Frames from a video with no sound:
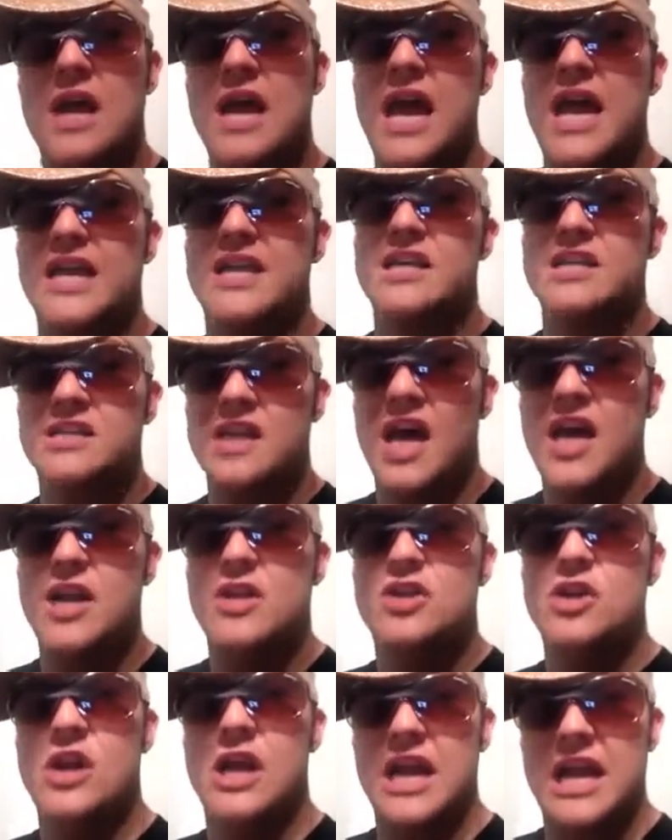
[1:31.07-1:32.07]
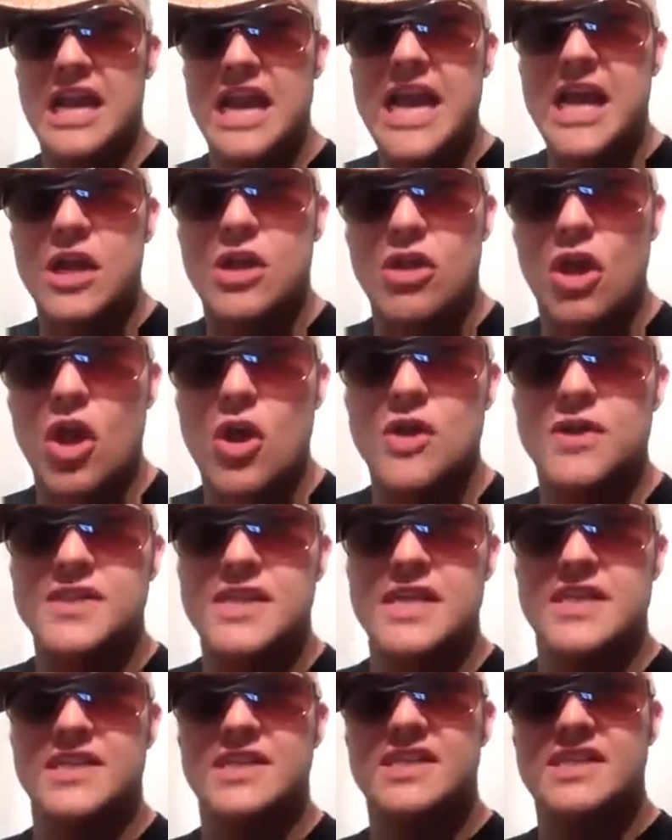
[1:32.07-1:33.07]
and decided to collect those
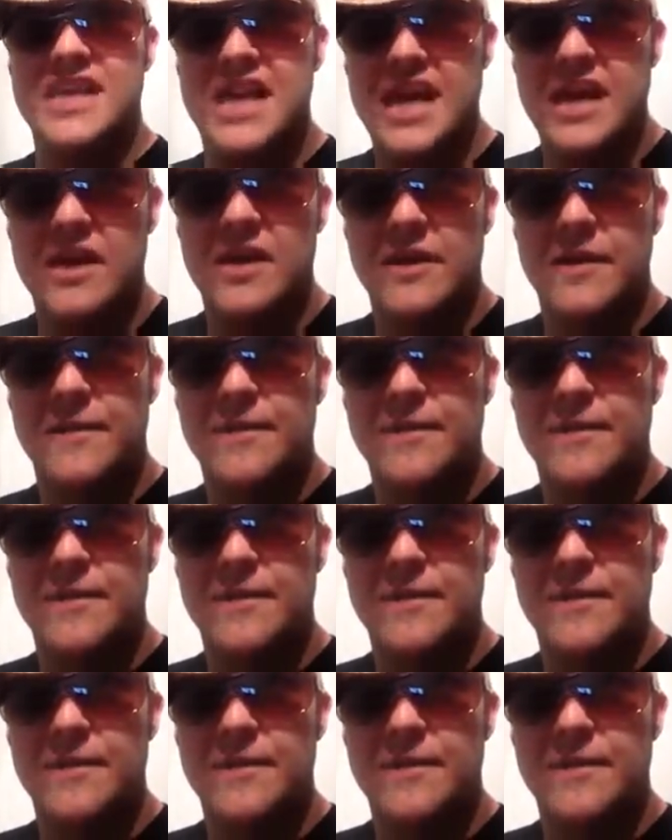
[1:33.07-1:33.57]
instead.